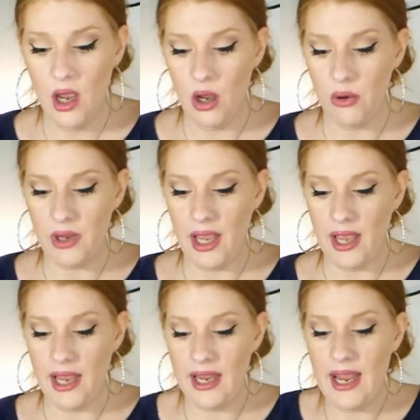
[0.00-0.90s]

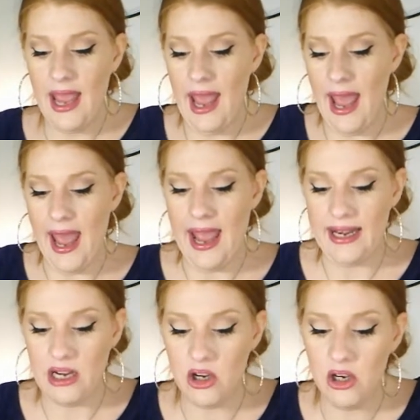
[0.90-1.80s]
okay? And
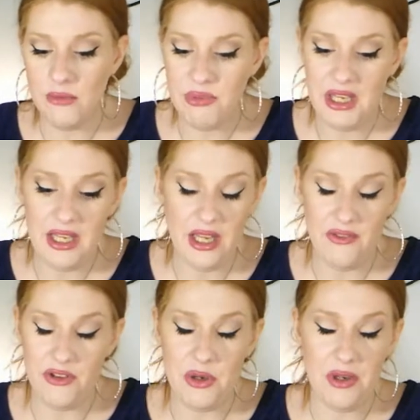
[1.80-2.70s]
it could be,
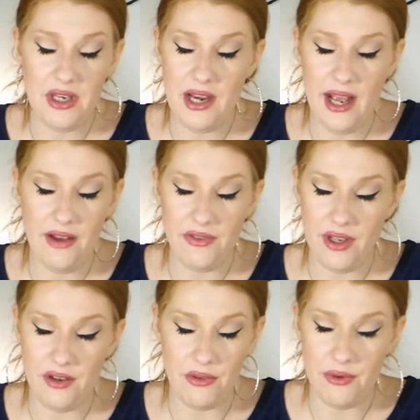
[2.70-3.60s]
if you didn't have
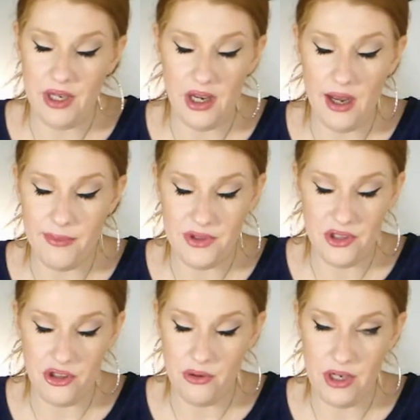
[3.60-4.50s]
like a Three of Cups
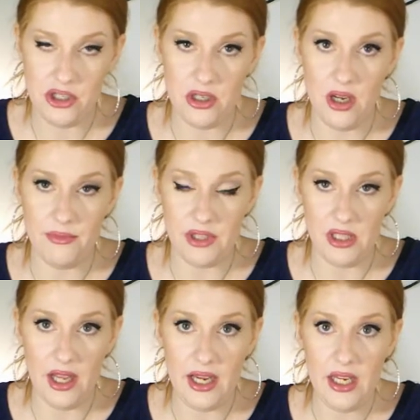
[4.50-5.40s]
situation come to
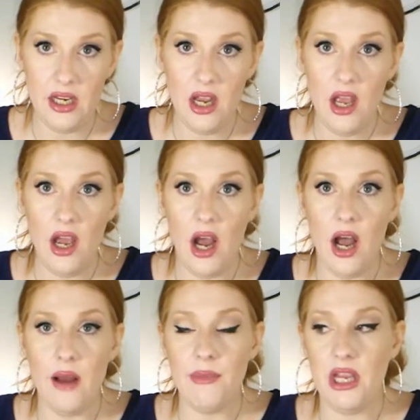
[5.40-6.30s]
light,
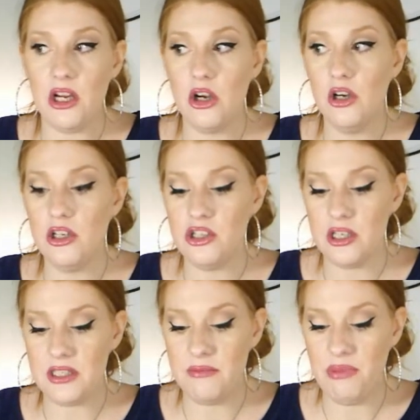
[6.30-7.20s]
it could
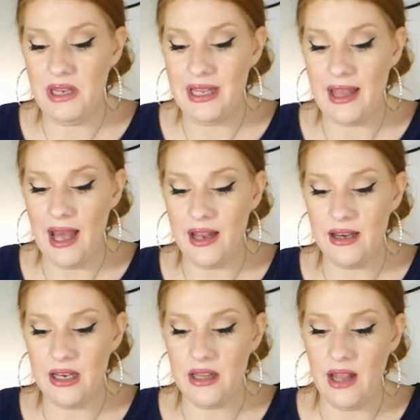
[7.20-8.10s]
just be
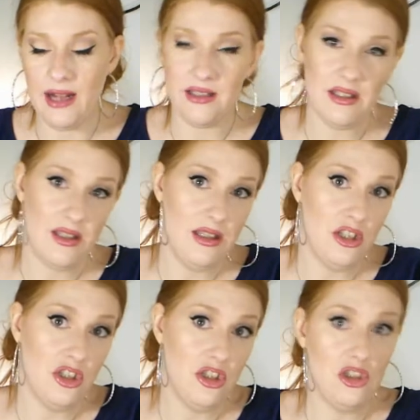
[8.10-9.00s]
that's the
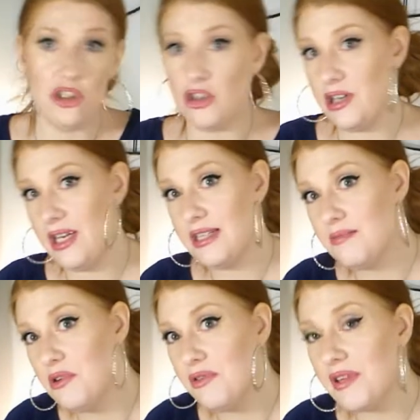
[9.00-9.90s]
journeys
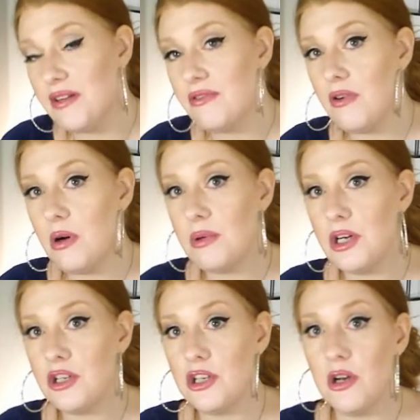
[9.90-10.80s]
moving
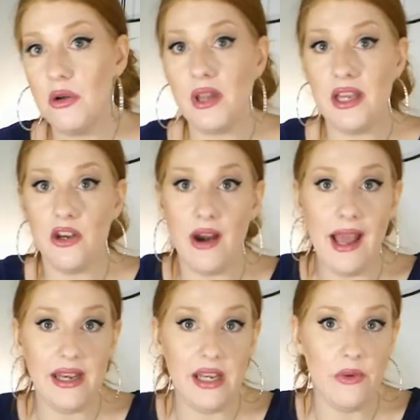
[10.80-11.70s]
forward, like you're
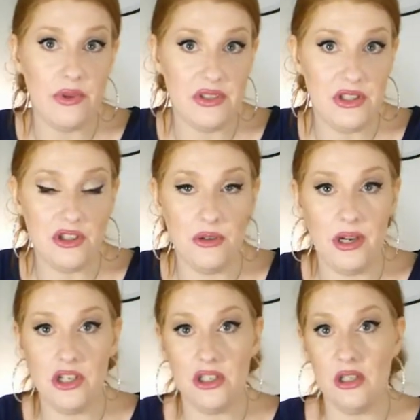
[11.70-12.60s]
ending one
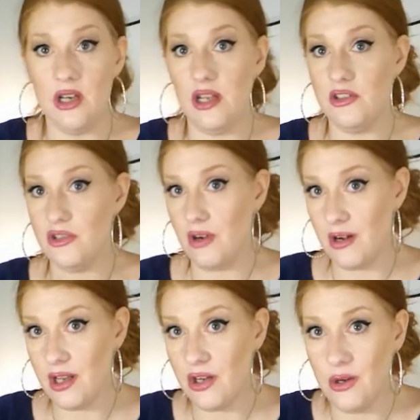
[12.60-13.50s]
situation and
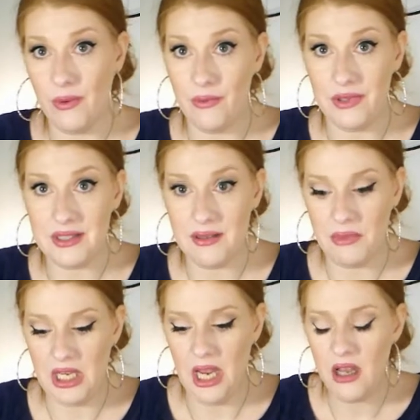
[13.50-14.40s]
starting a new one with
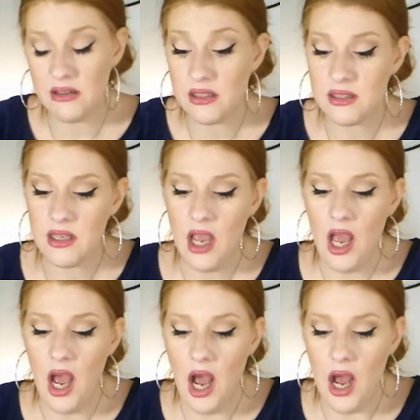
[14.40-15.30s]
somebody else,
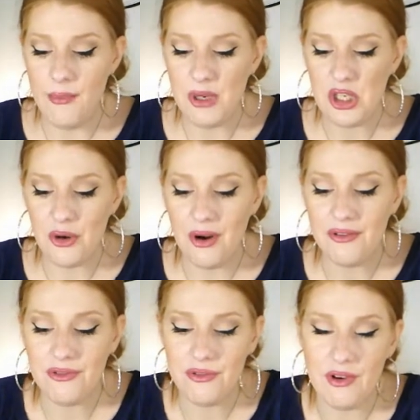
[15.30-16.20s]
but you're
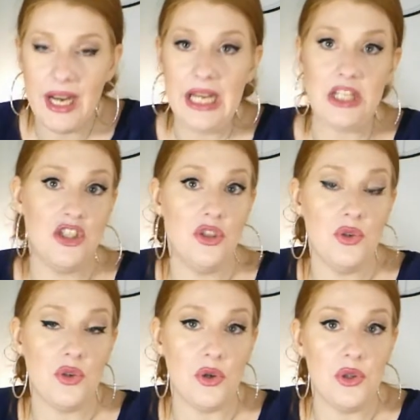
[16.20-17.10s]
afraid to
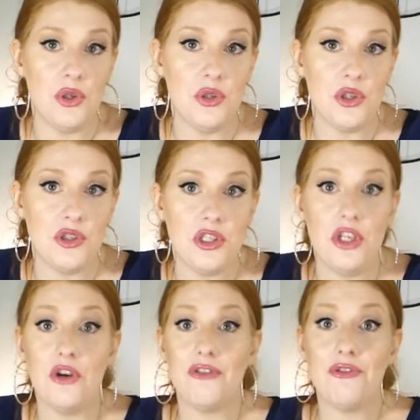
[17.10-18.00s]
start the new journey.
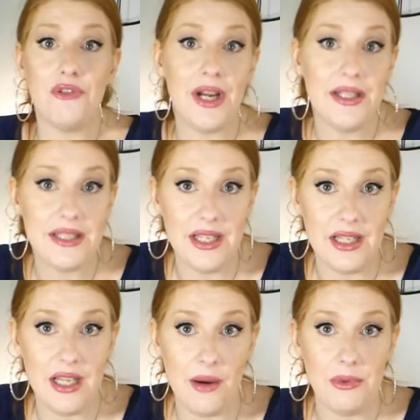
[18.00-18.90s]
You're afraid to
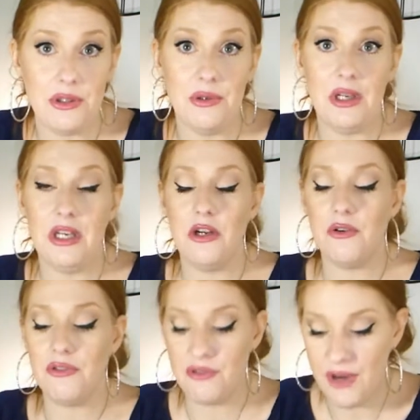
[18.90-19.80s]
take the opportunity. You're
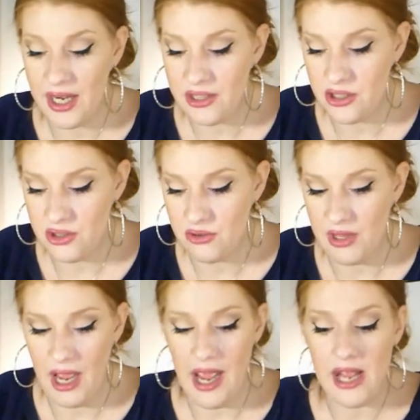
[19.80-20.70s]
afraid to do
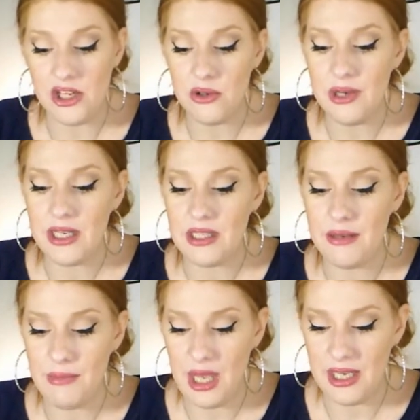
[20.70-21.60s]
that, and you need
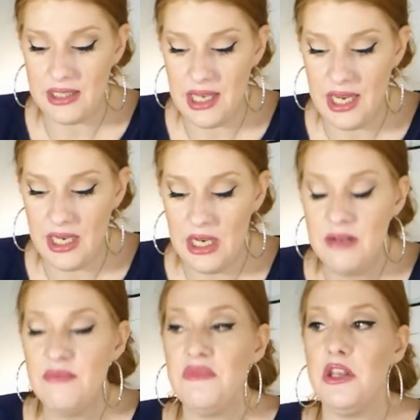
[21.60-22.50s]
to meditate.
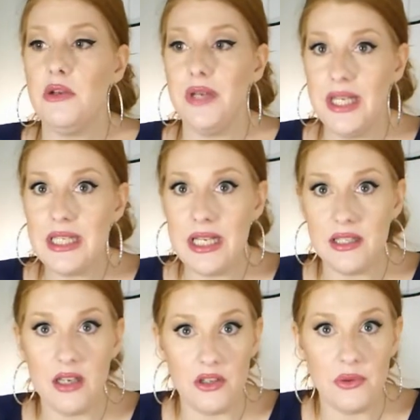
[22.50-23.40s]
You need to get in
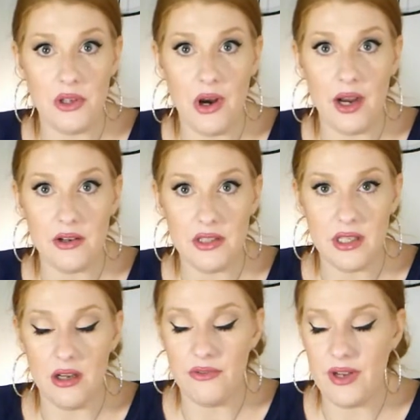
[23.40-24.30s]
touch with your higher
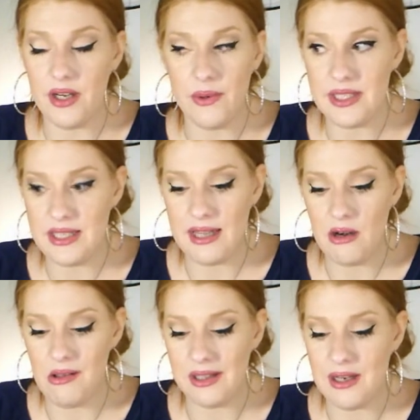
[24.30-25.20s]
self. I know I say that
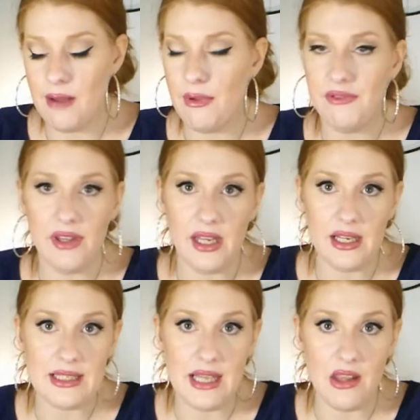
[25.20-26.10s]
all the time. I feel like
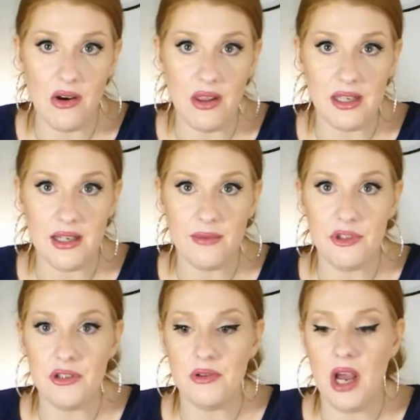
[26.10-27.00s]
I say that all the time
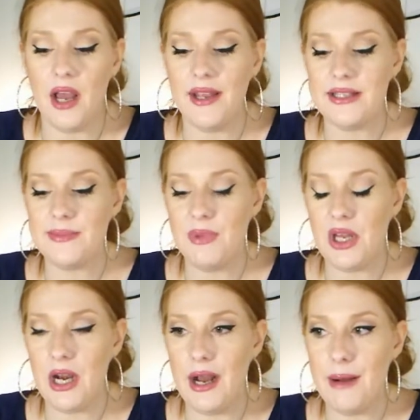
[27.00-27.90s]
to you guys,
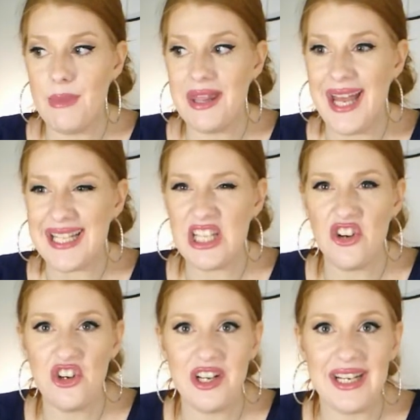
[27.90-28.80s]
but that's how
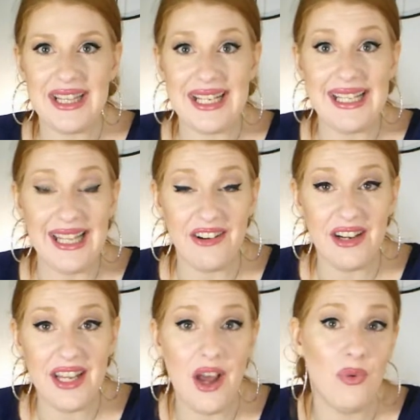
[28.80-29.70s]
you're going to get the
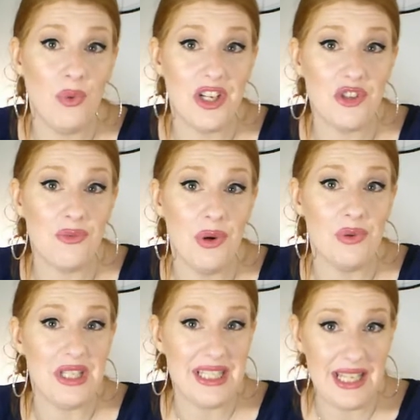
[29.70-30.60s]
clarity on which
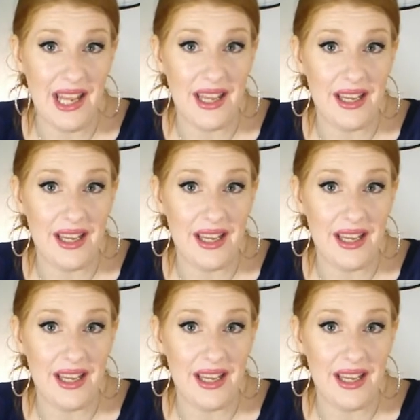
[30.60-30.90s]
road to take,